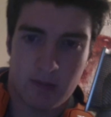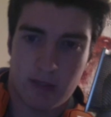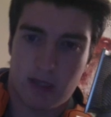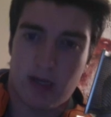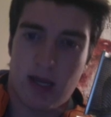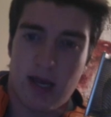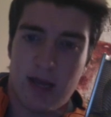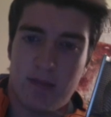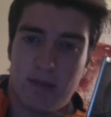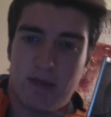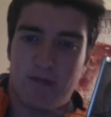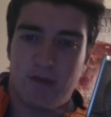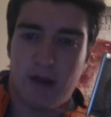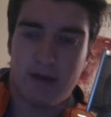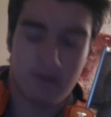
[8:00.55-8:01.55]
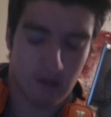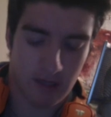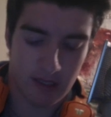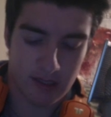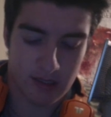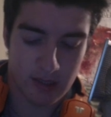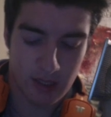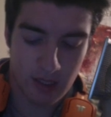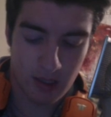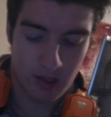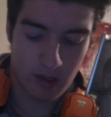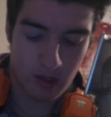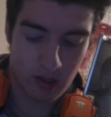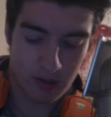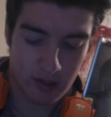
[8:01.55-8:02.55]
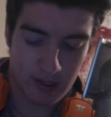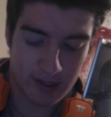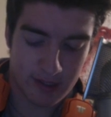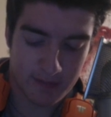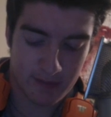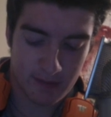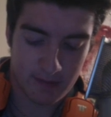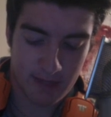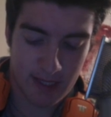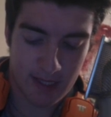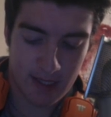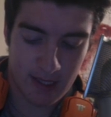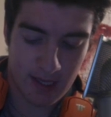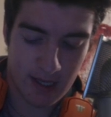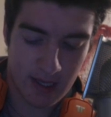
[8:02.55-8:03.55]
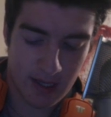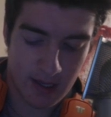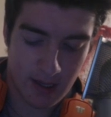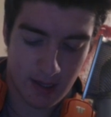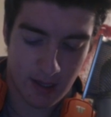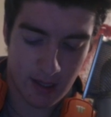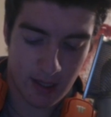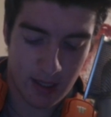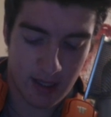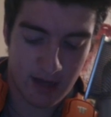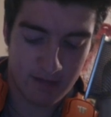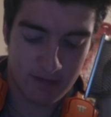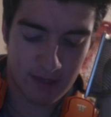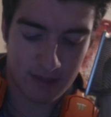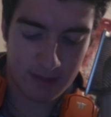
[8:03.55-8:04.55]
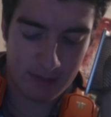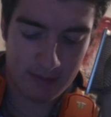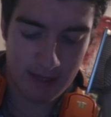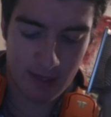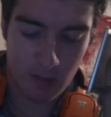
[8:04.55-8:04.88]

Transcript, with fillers: going to hate me for having this on the list, but man, uh, I love Little Big Planet